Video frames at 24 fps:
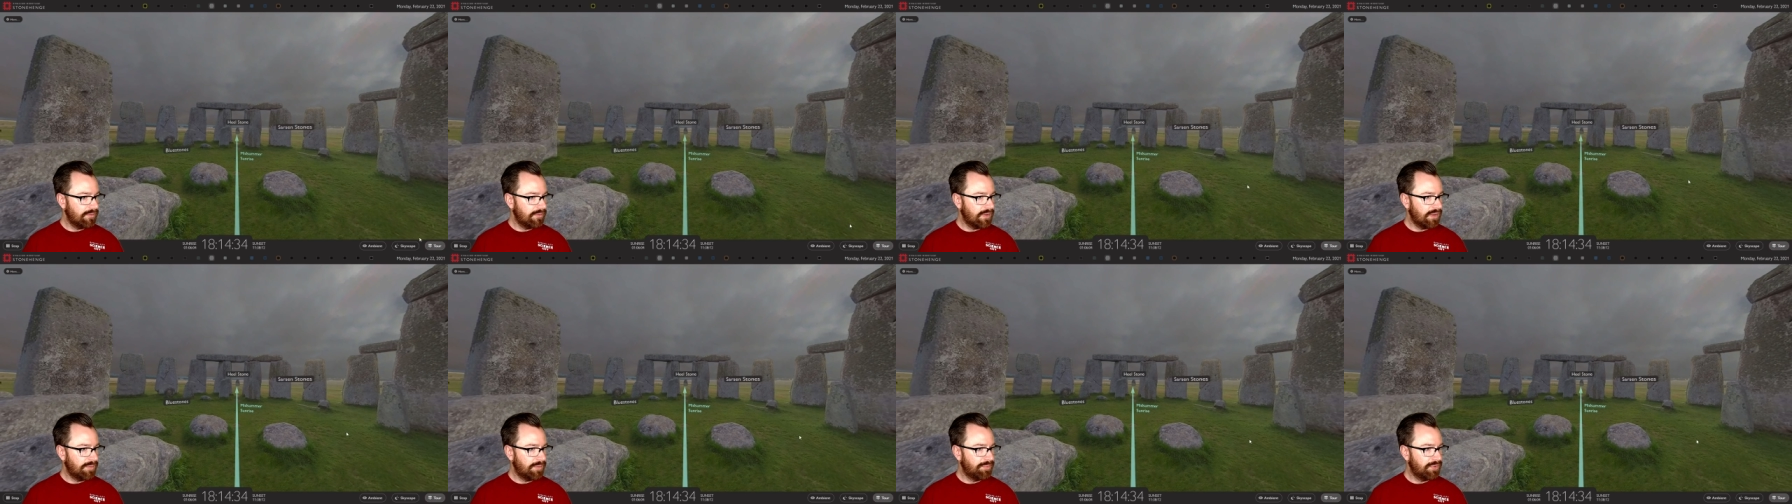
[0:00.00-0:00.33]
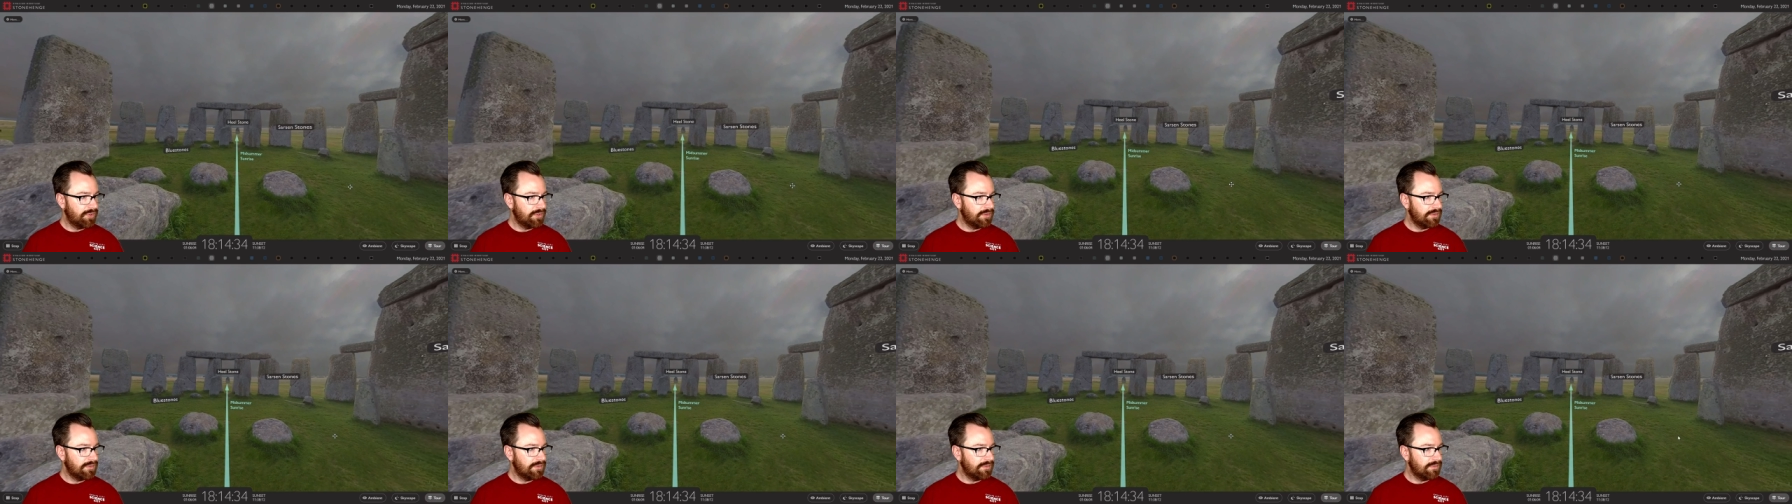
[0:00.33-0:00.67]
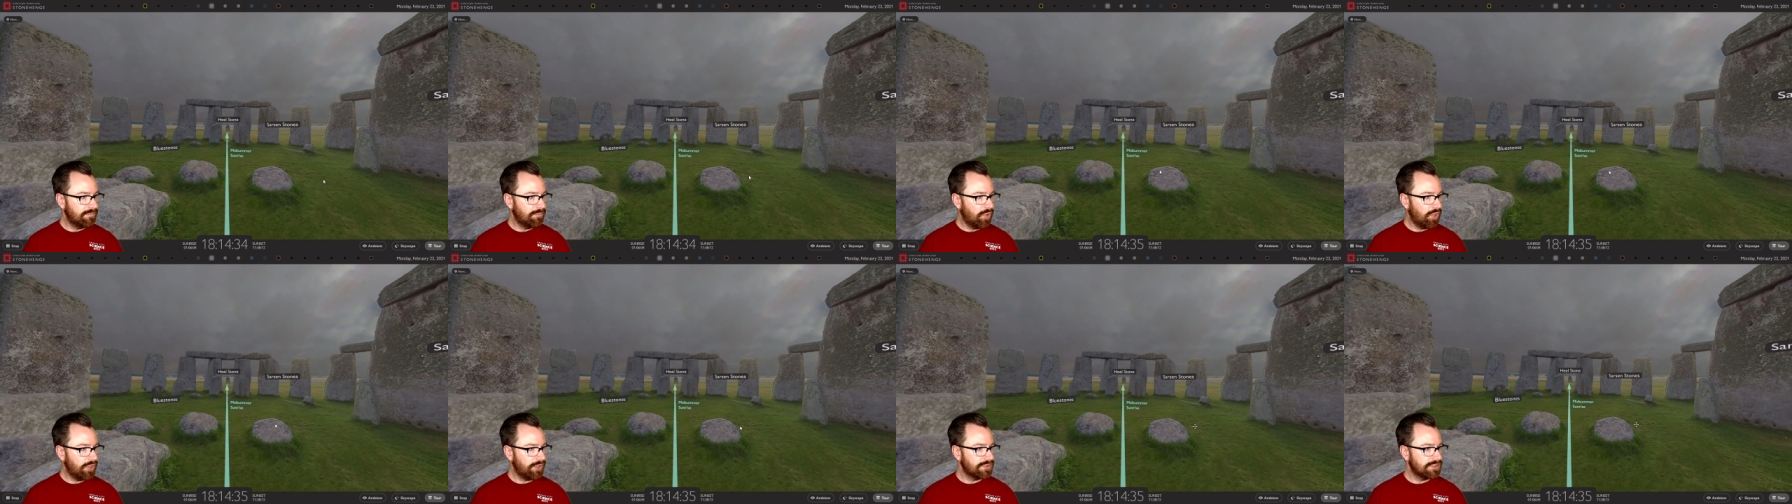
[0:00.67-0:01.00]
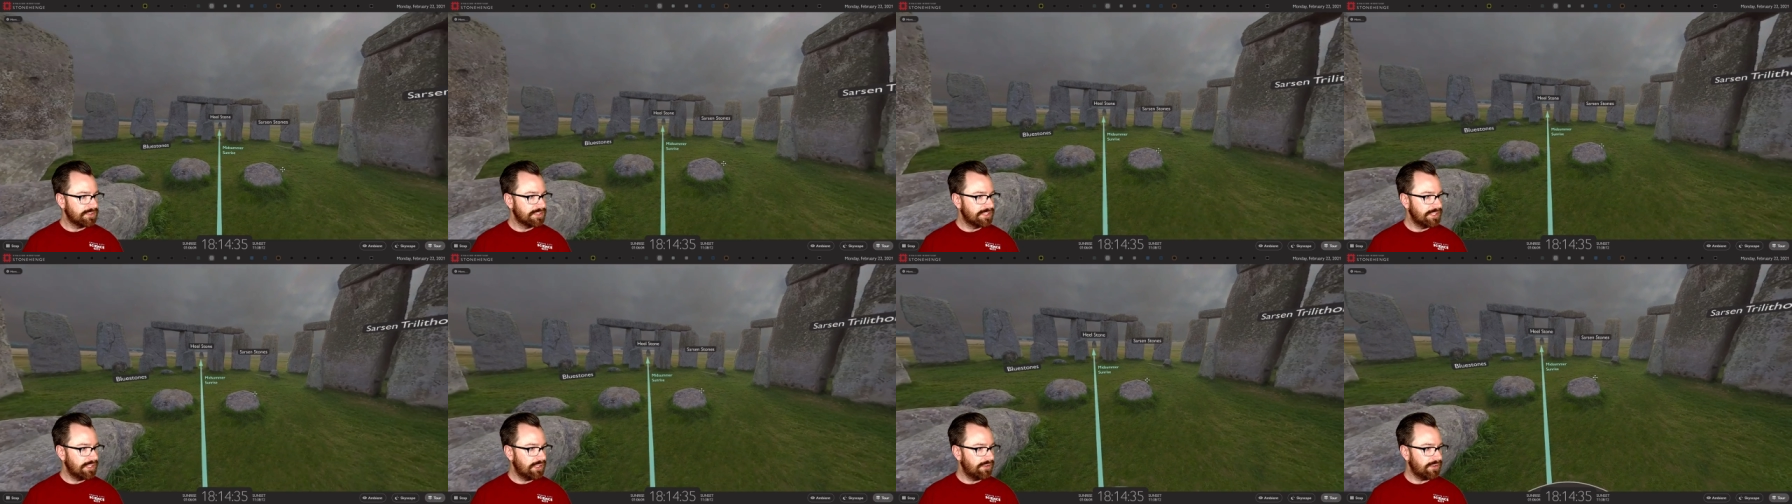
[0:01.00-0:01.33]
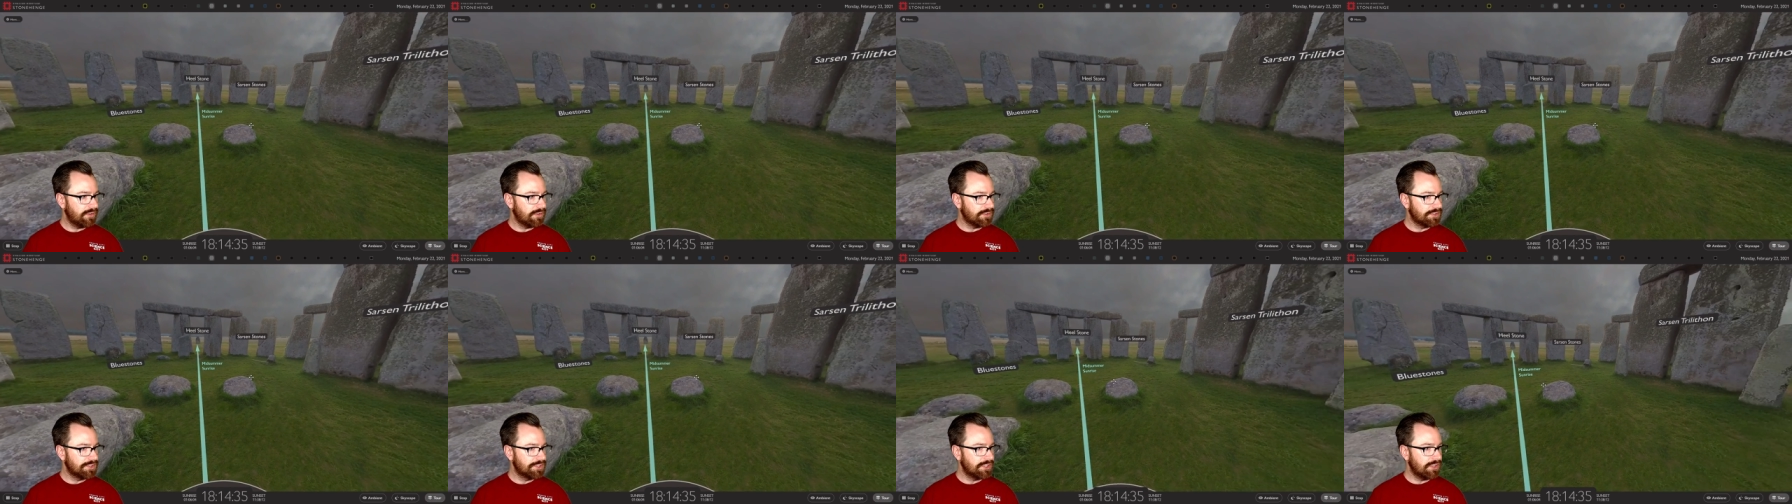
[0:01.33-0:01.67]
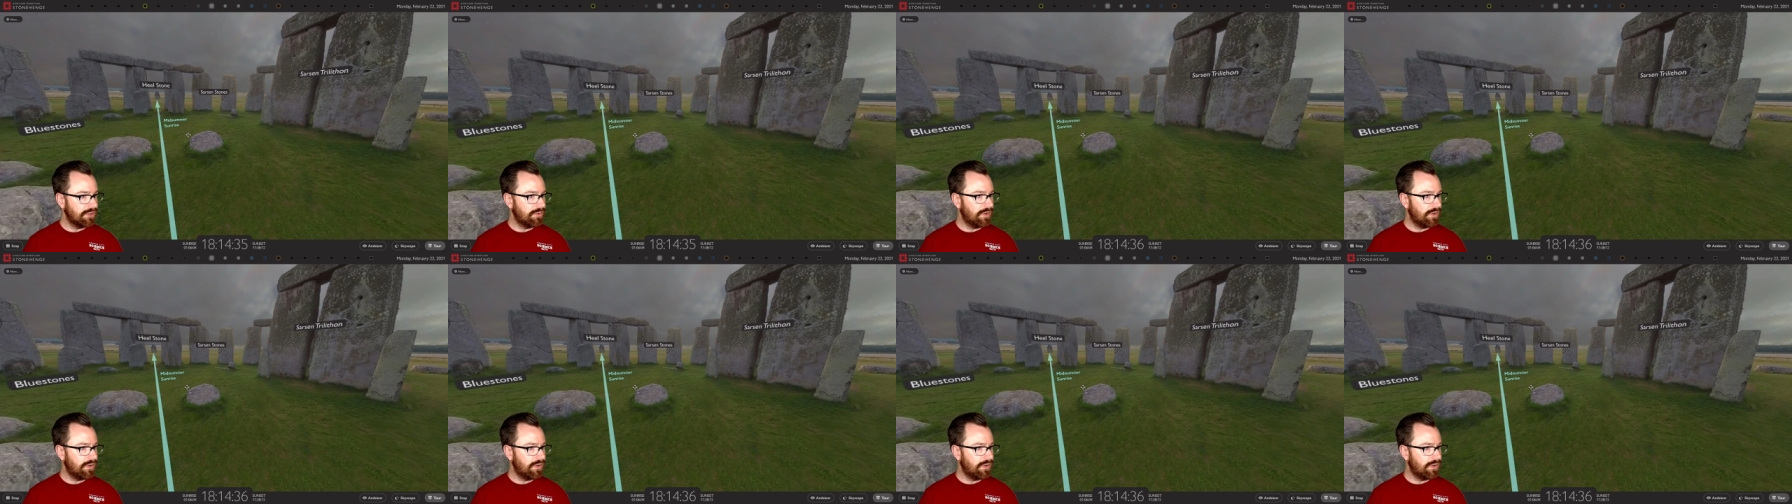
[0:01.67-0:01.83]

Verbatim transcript: uh, put markers here that'll show